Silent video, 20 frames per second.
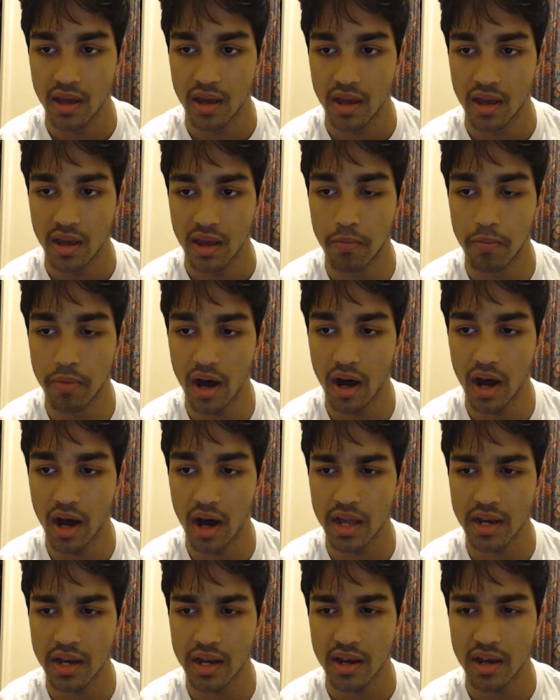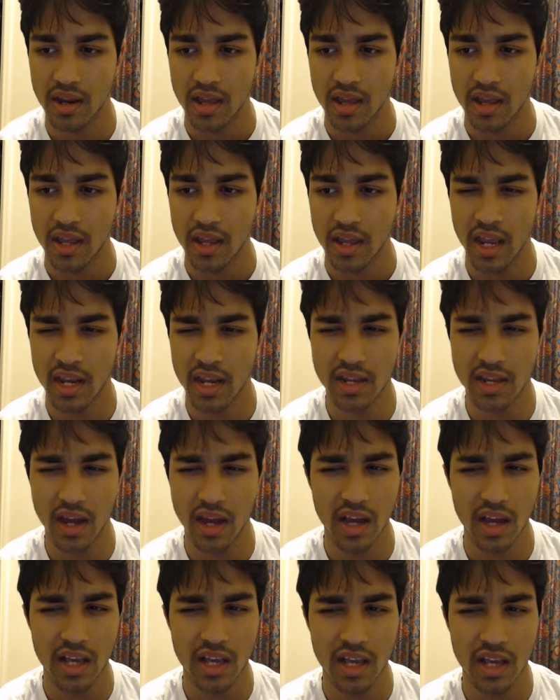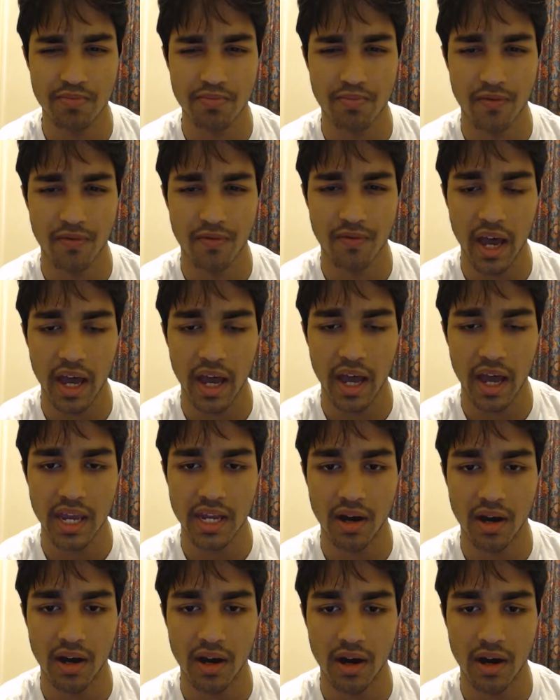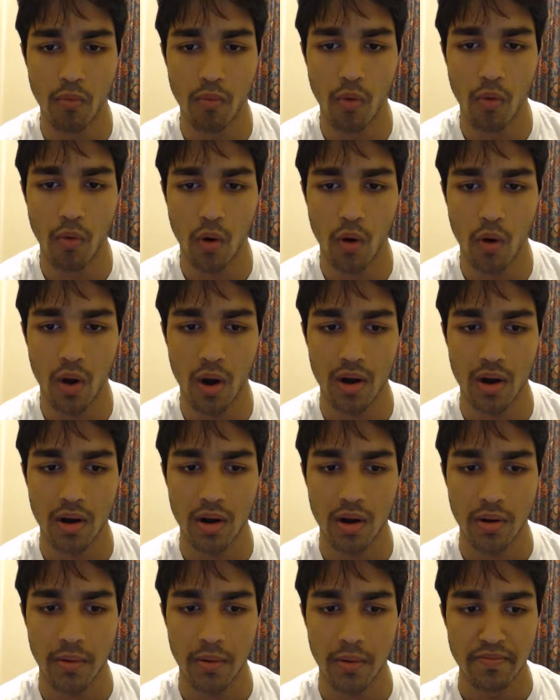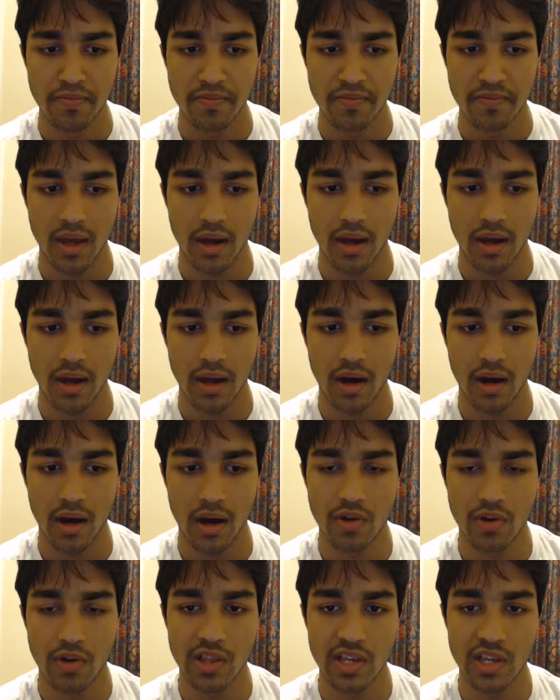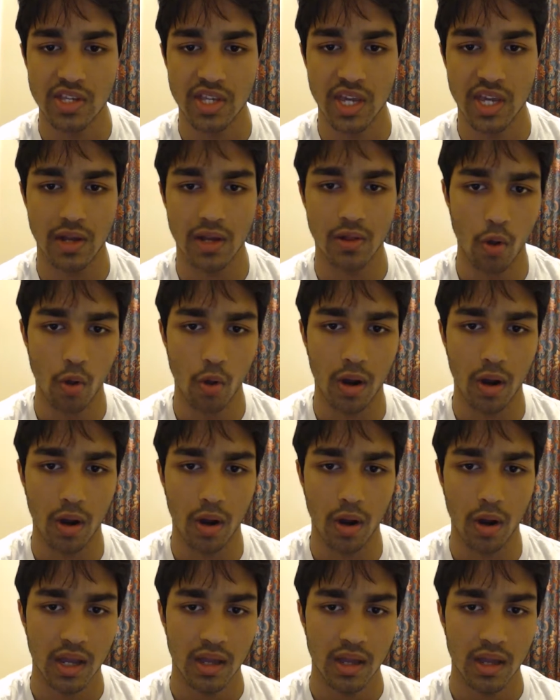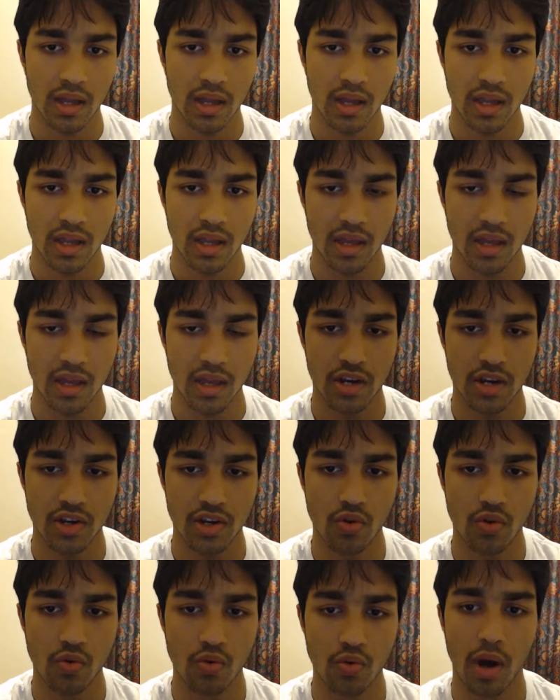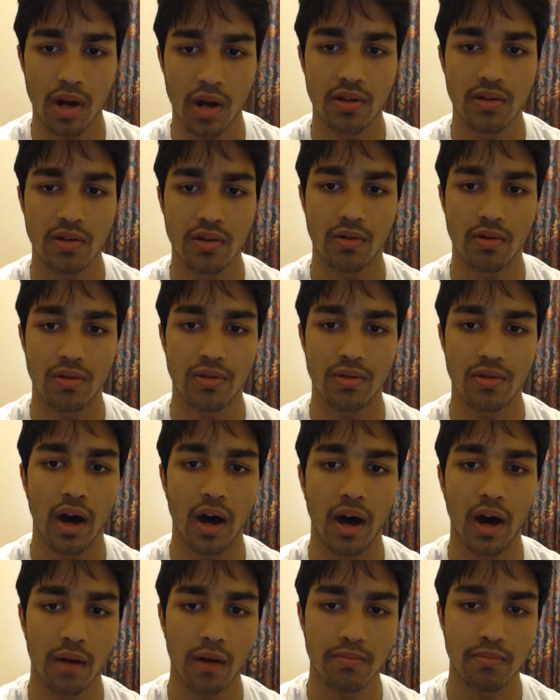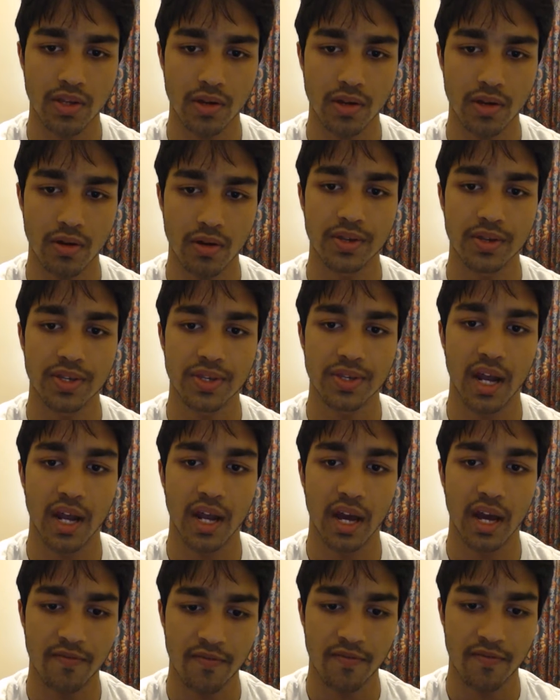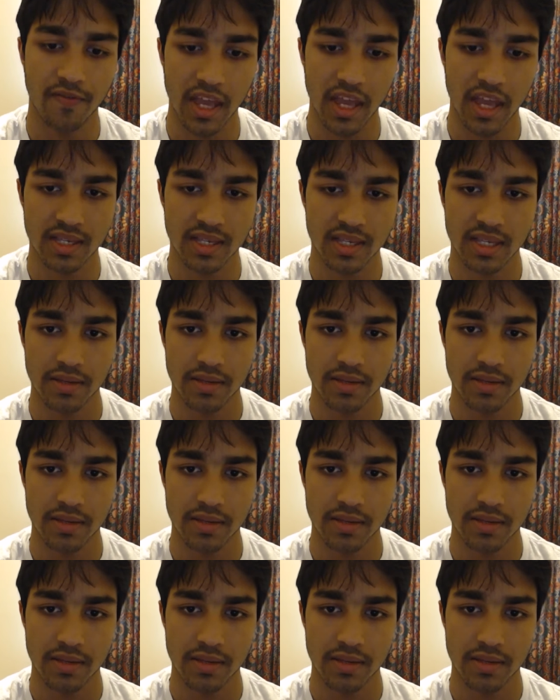But it does provide a more realistic look into what are the obstacles that I face.